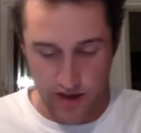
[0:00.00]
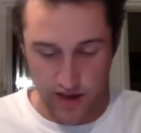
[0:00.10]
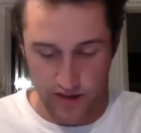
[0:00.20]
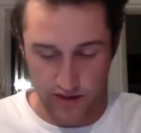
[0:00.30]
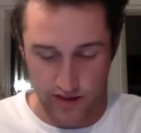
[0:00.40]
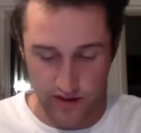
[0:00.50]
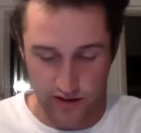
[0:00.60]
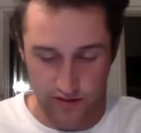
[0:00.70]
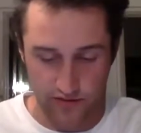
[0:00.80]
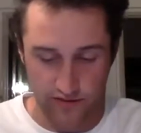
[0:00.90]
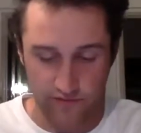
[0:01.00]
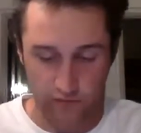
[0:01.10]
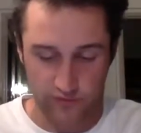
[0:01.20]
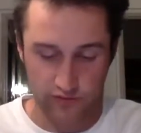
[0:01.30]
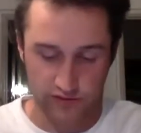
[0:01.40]
And then the
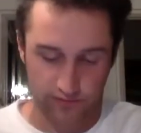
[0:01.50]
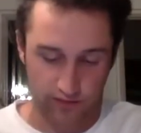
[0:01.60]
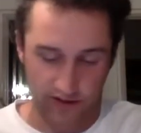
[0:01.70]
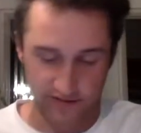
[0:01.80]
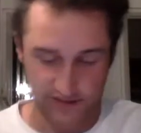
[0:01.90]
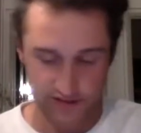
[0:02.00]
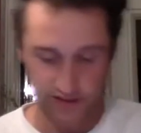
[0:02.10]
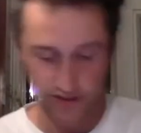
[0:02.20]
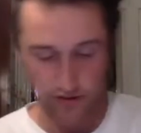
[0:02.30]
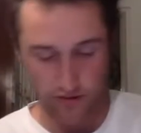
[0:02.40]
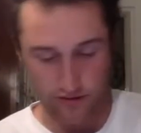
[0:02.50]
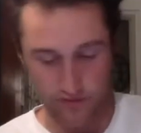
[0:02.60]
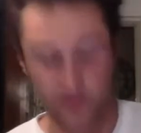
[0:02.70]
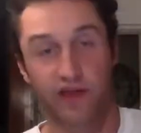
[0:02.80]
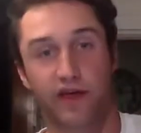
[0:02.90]
four torts of privacy are
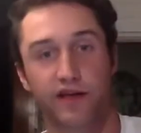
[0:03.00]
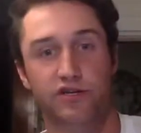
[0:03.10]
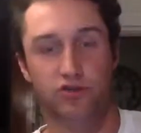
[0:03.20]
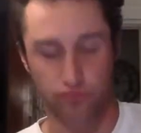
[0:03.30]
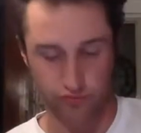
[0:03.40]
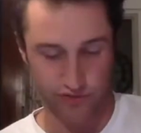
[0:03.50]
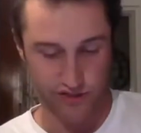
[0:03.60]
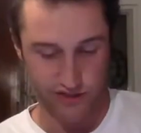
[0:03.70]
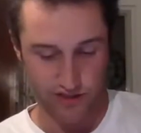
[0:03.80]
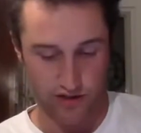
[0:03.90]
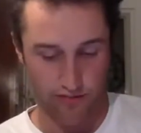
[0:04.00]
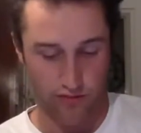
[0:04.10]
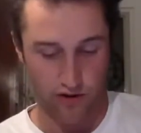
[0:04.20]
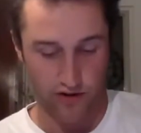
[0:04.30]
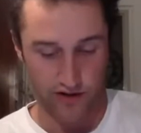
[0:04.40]
the intrusion
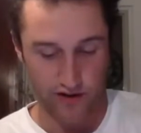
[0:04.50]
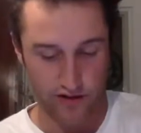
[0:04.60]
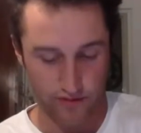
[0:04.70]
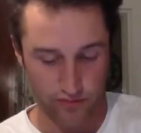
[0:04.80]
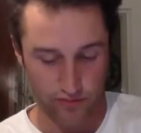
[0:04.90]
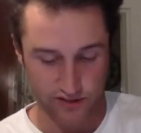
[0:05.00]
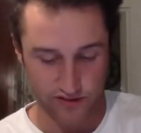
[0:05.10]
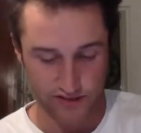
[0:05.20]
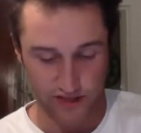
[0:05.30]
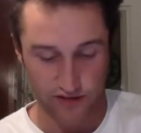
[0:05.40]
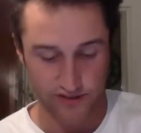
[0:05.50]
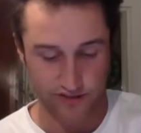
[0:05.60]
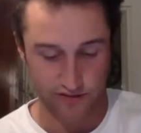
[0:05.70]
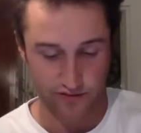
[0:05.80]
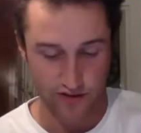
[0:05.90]
upon personal
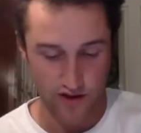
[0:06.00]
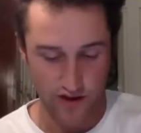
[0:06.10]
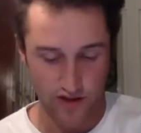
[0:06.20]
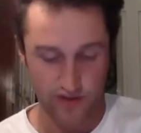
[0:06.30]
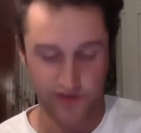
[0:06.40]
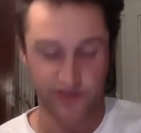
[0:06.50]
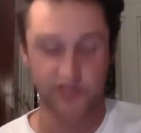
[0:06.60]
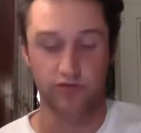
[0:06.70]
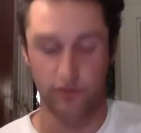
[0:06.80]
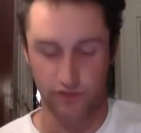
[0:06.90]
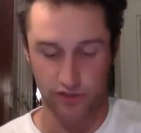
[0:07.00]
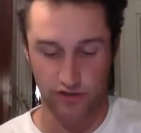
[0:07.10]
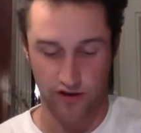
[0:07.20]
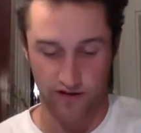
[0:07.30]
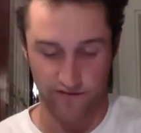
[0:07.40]
solitude, the
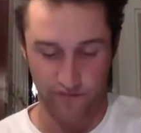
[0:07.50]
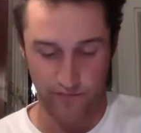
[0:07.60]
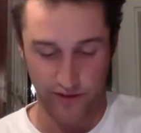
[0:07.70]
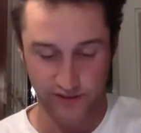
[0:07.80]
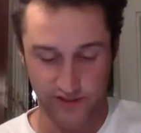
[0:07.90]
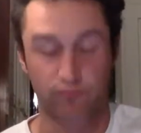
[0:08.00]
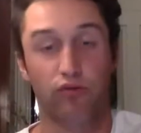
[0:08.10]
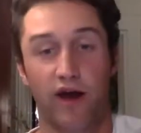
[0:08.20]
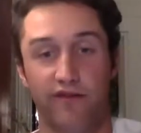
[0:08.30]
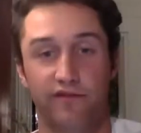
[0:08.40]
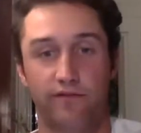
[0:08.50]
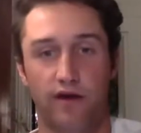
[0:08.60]
disclosure of embarrassing private